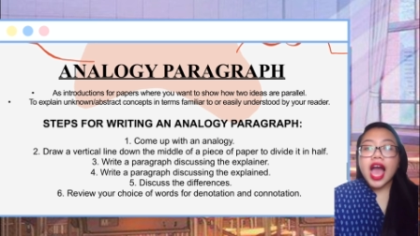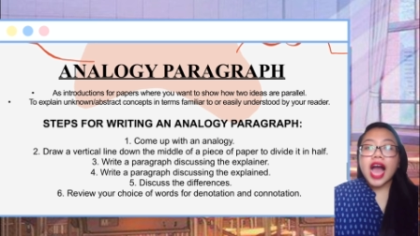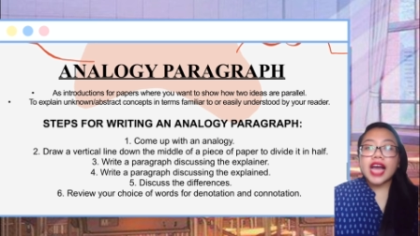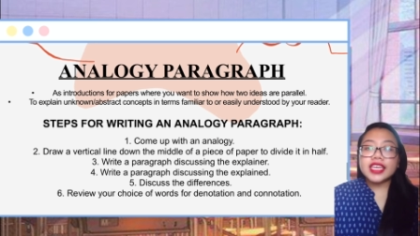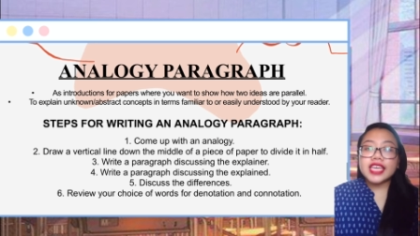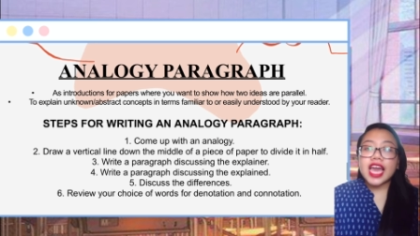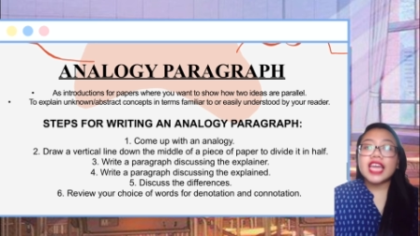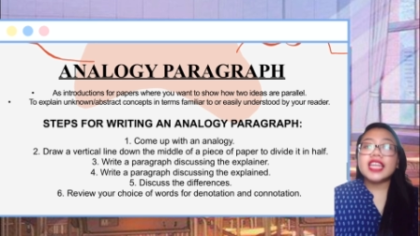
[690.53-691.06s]

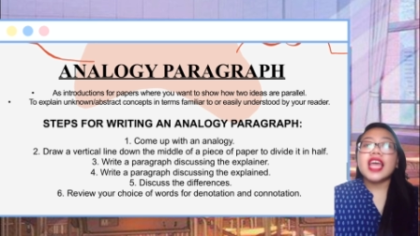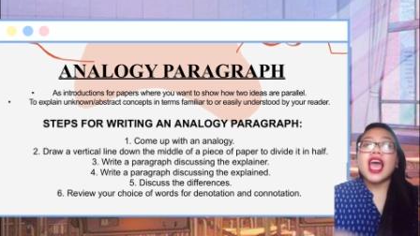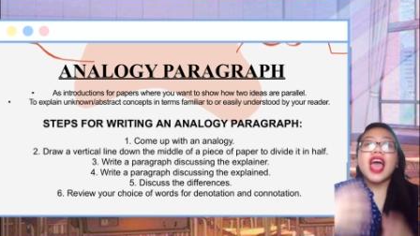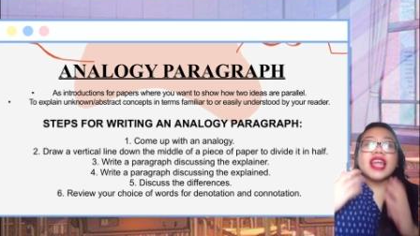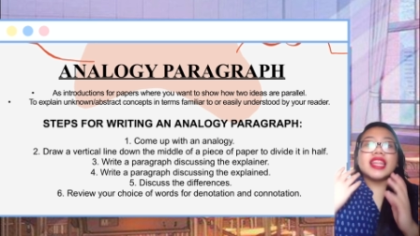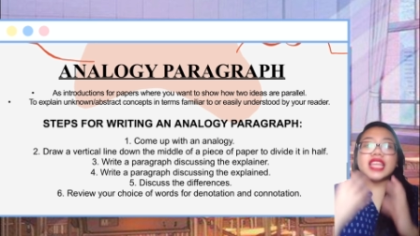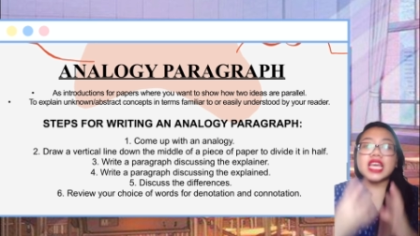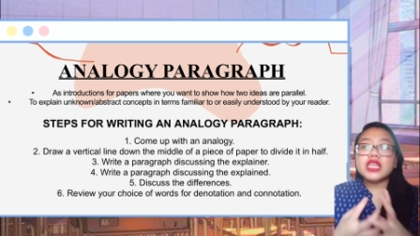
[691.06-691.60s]
Again,
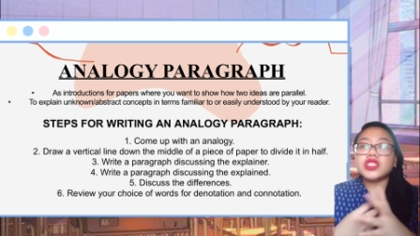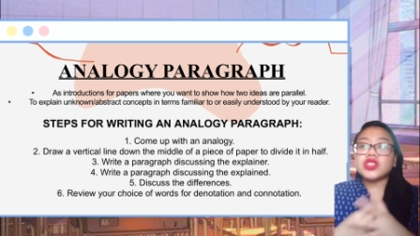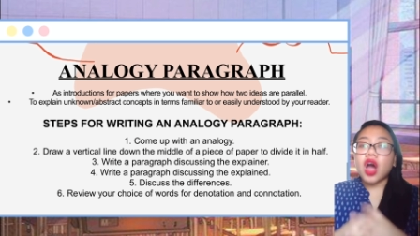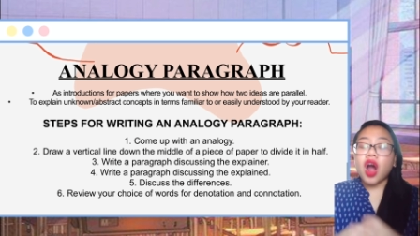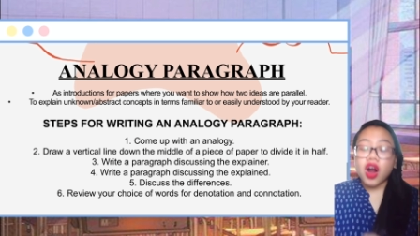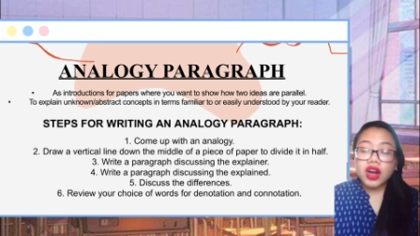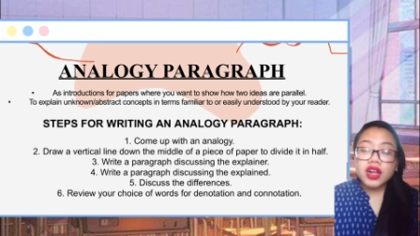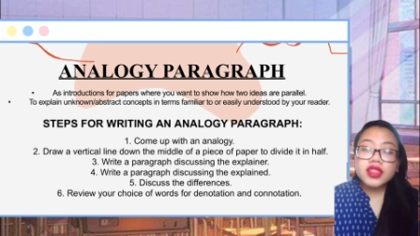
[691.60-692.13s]
these
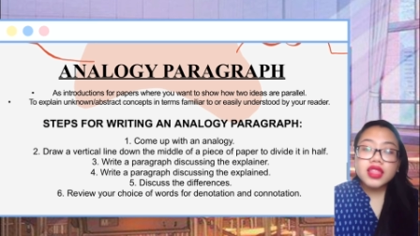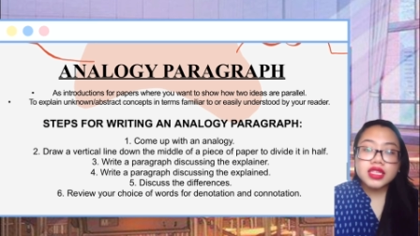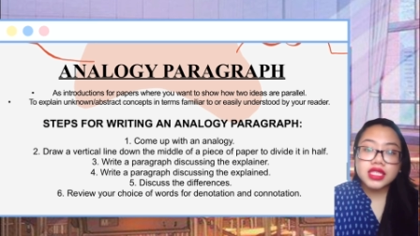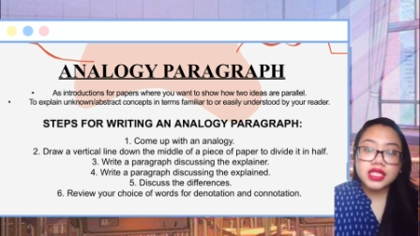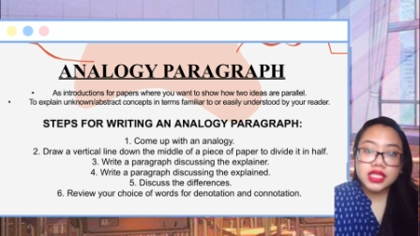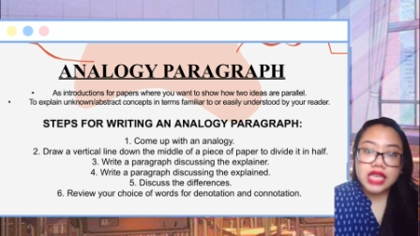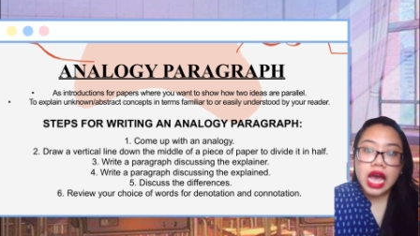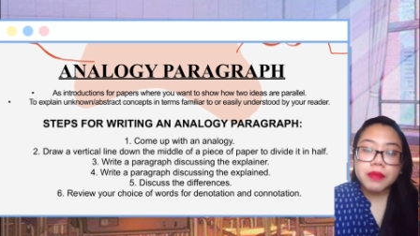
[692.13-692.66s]
are the
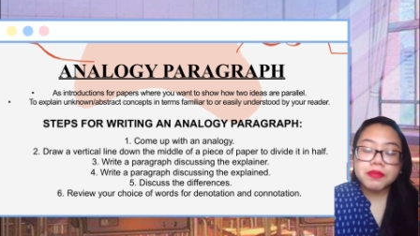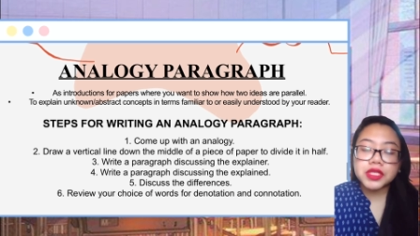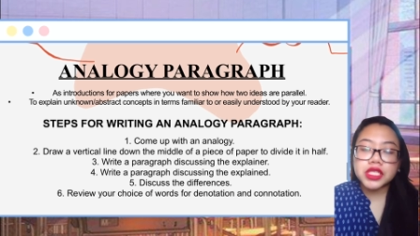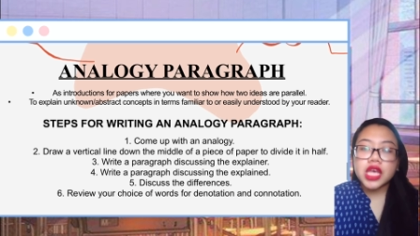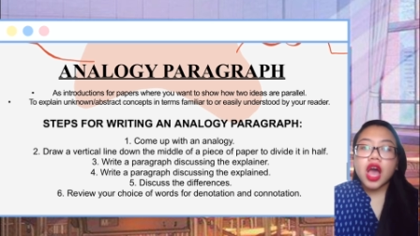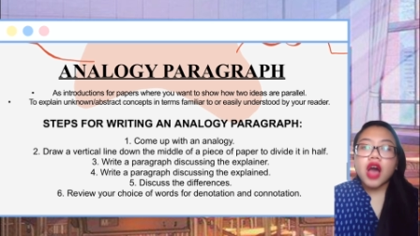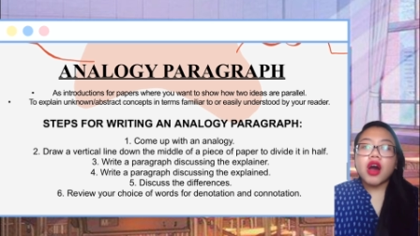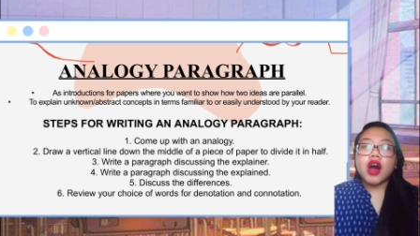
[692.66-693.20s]
steps